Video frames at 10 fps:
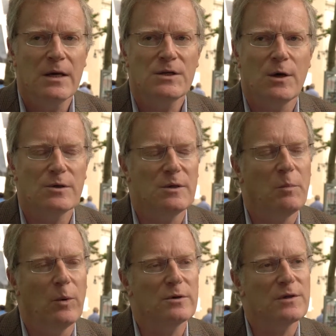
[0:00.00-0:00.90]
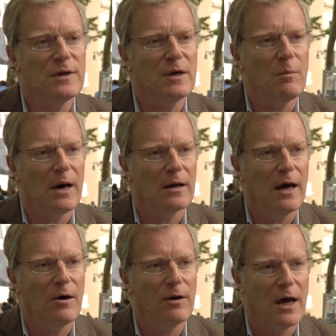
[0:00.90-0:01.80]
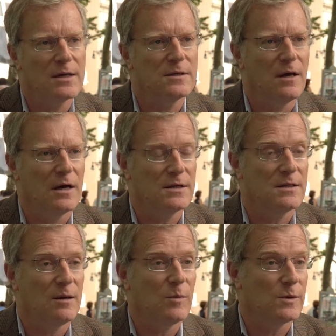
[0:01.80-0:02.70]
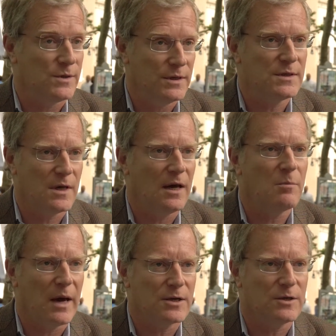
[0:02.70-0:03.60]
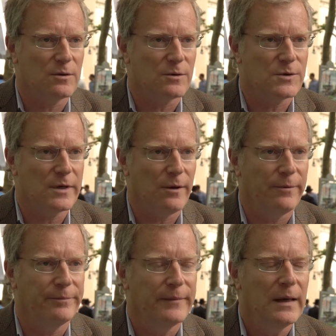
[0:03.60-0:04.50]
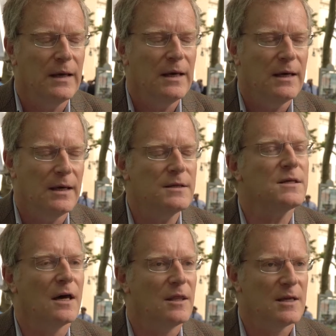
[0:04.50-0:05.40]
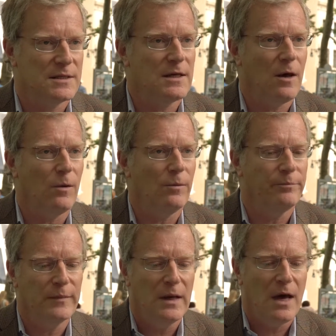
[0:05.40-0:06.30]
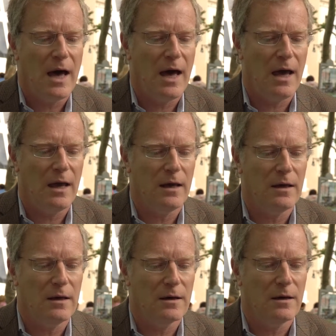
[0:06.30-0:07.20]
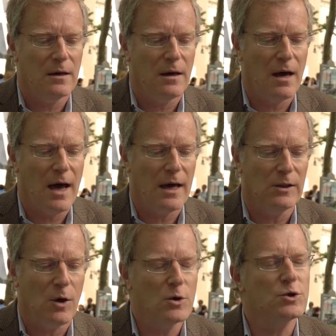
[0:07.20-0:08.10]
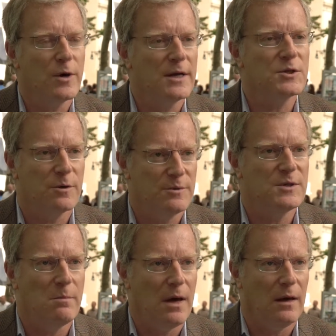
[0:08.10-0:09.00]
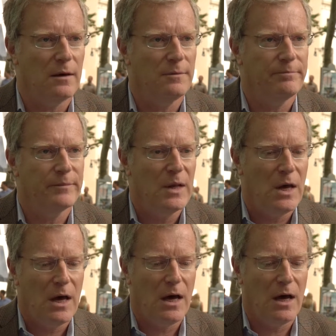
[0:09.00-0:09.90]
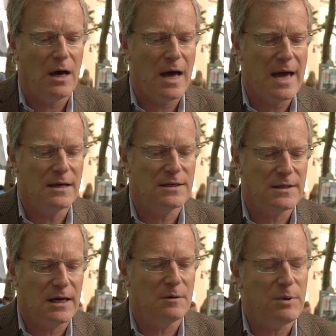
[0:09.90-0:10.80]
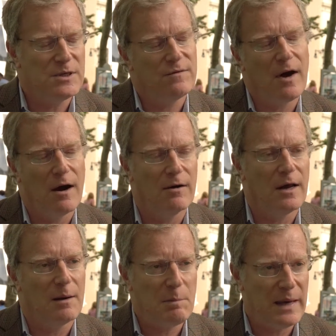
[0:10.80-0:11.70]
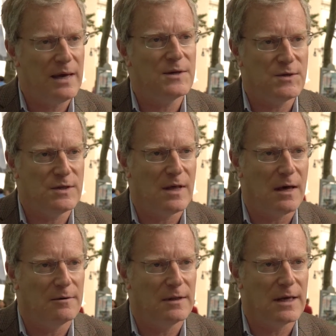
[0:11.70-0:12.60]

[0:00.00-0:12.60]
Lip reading: So it's important to think about how Cas9 assembles inside a bacterial cell. Inside that cell, a long transcript is made, and a second piece of RNA pairs to that.